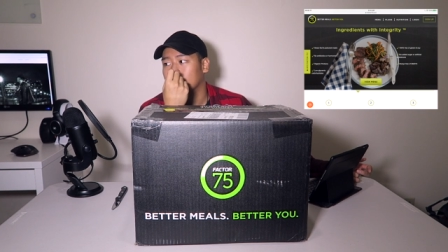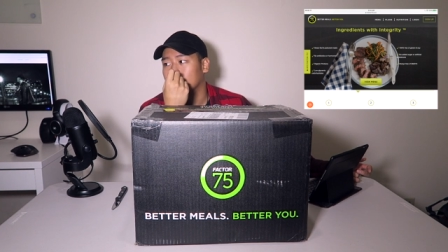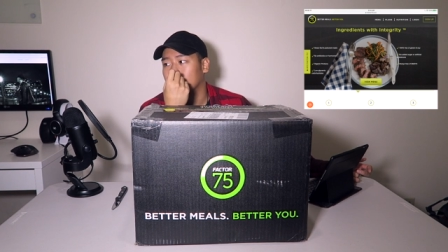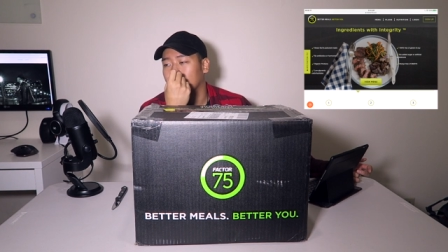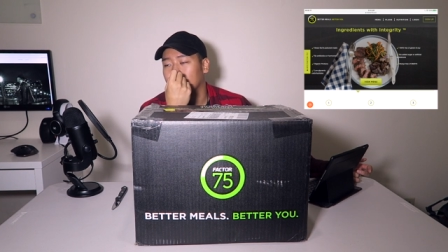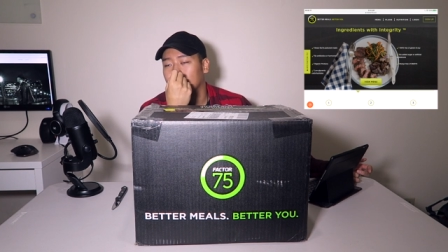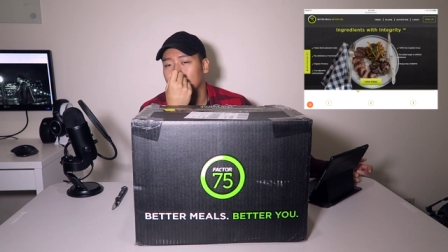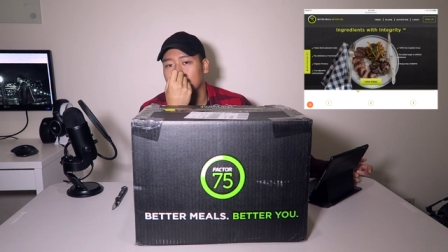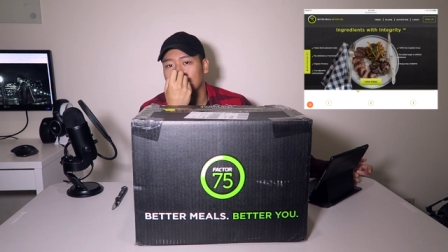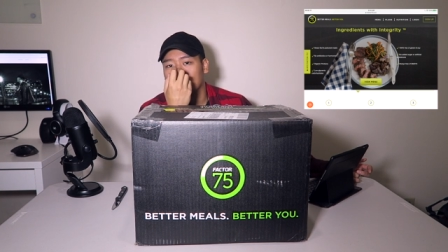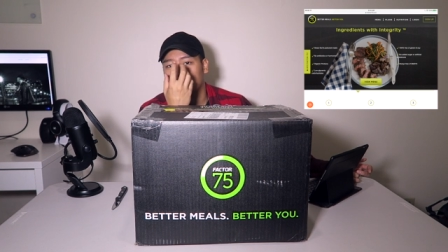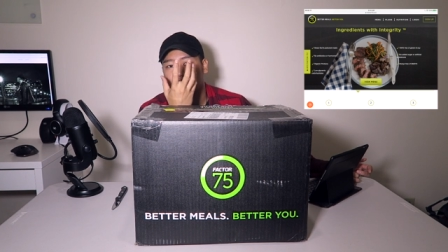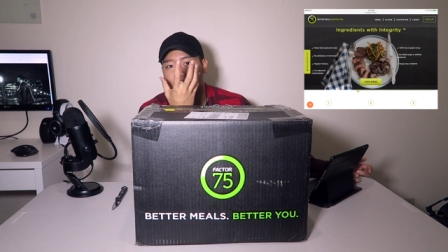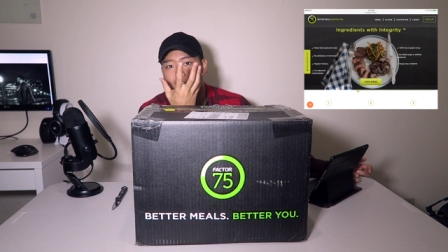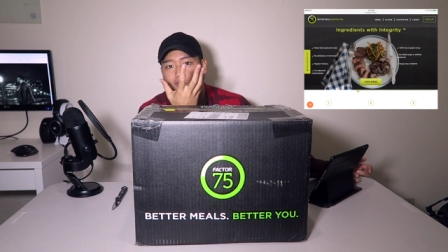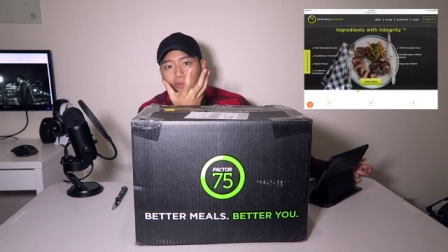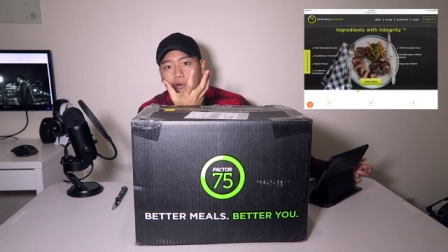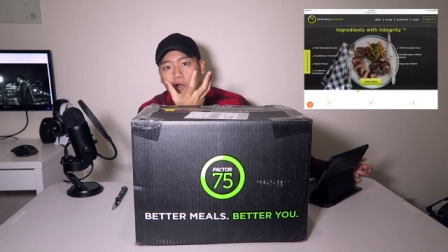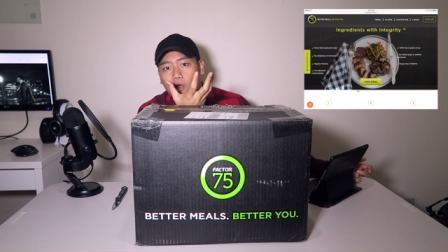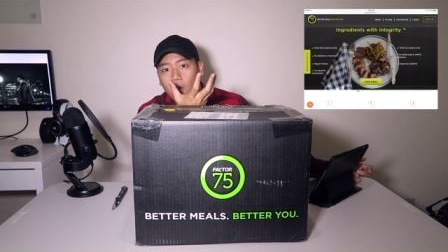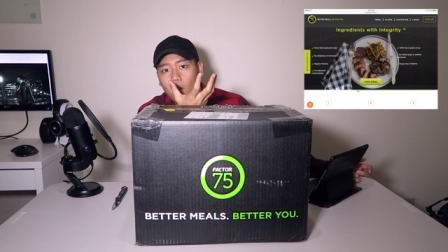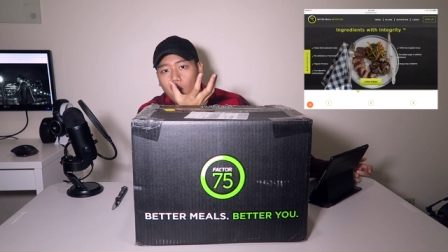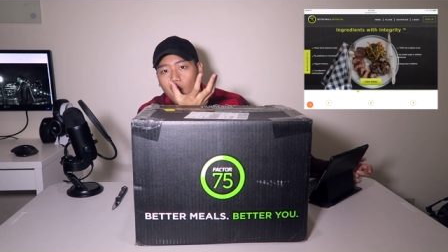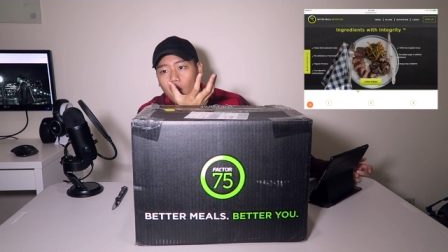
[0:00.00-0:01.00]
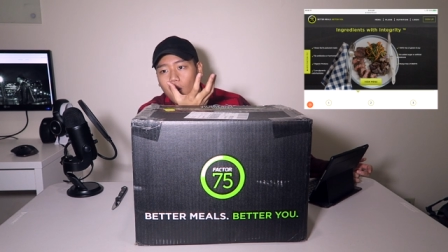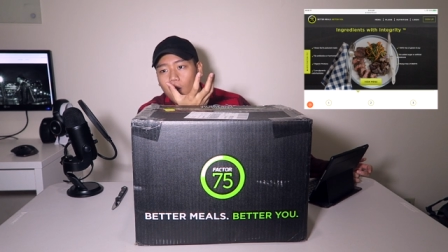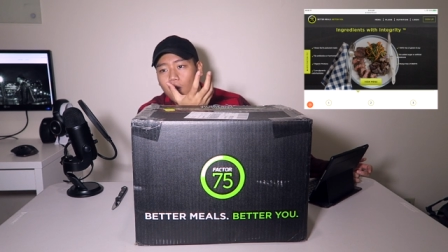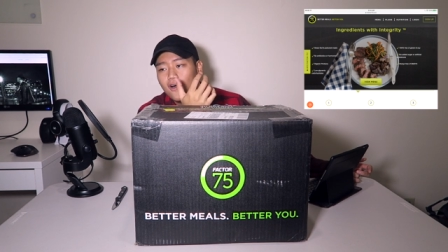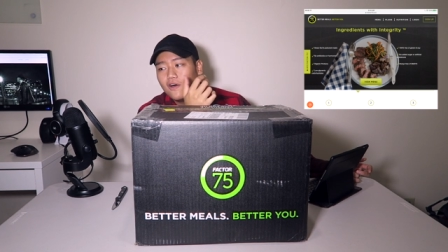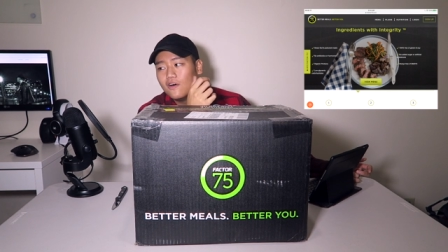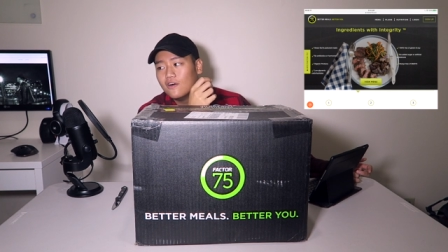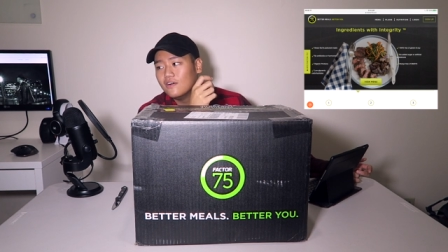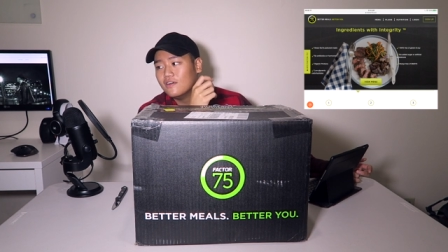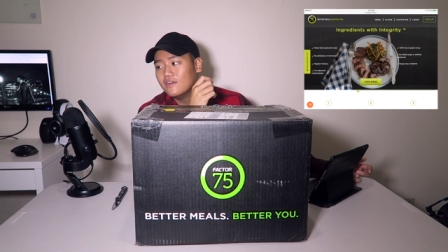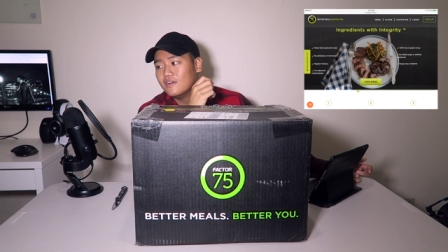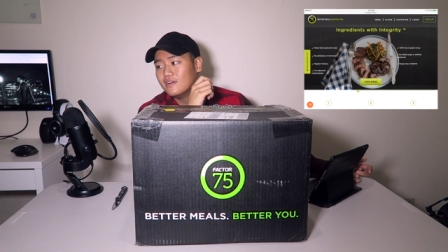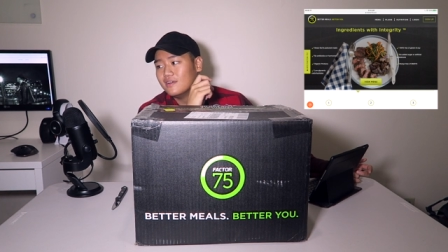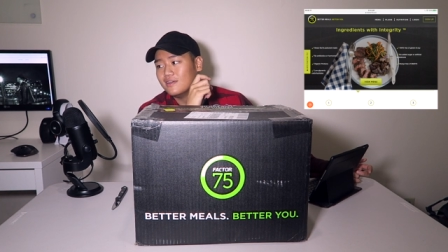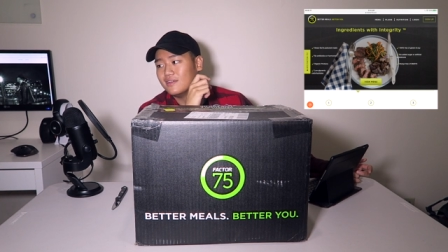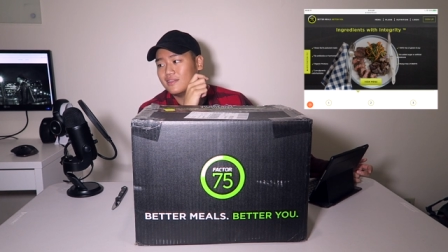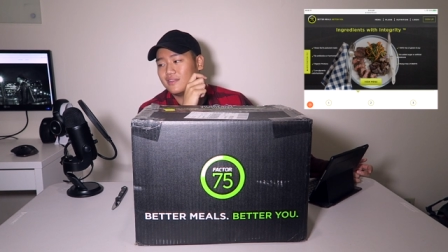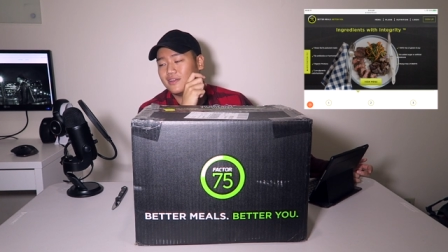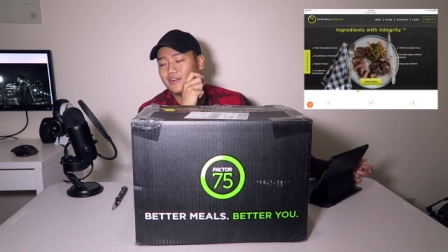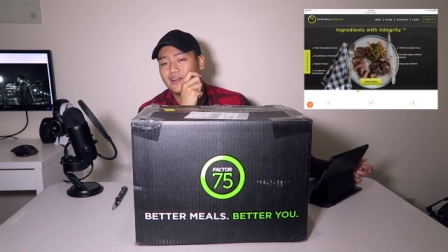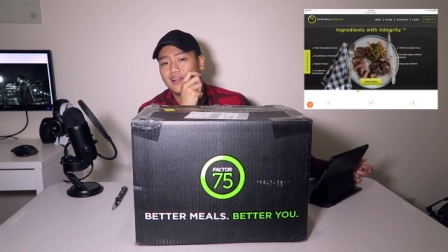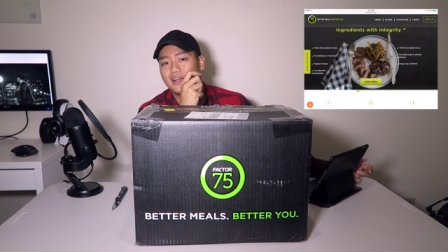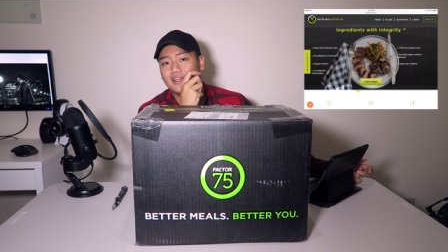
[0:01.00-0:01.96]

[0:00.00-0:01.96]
They're small. They're